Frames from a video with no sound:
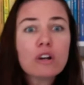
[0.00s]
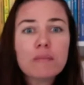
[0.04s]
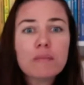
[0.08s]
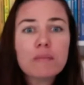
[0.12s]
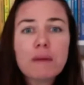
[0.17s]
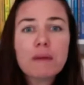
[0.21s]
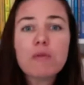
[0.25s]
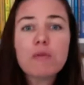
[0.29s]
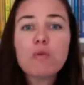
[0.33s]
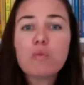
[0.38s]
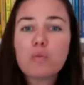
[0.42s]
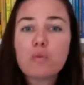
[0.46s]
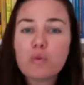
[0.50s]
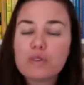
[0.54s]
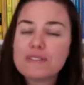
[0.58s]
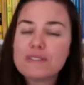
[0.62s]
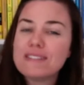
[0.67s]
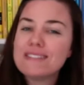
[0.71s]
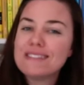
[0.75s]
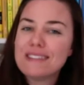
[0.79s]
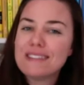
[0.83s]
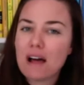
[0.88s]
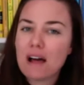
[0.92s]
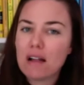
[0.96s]
of people would
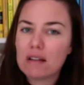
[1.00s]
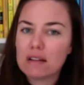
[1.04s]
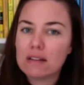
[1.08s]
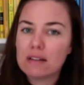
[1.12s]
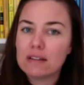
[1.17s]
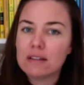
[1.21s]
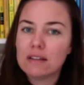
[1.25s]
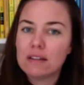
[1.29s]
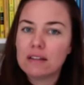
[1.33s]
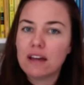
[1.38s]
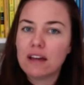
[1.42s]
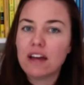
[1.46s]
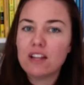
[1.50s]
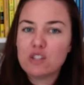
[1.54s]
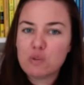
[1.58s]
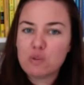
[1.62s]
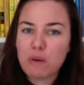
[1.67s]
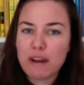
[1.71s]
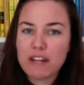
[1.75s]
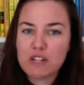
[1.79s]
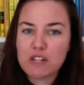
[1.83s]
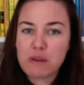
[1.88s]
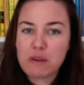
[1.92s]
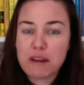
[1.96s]
sell a
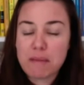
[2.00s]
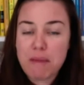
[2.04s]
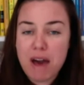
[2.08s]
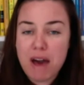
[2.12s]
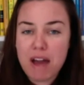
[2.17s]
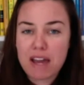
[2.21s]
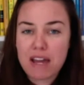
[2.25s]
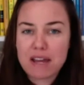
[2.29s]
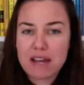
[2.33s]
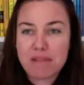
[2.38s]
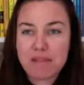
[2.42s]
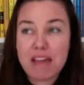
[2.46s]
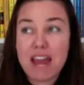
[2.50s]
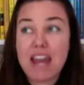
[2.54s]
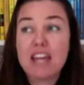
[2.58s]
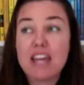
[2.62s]
2020 marketing plan.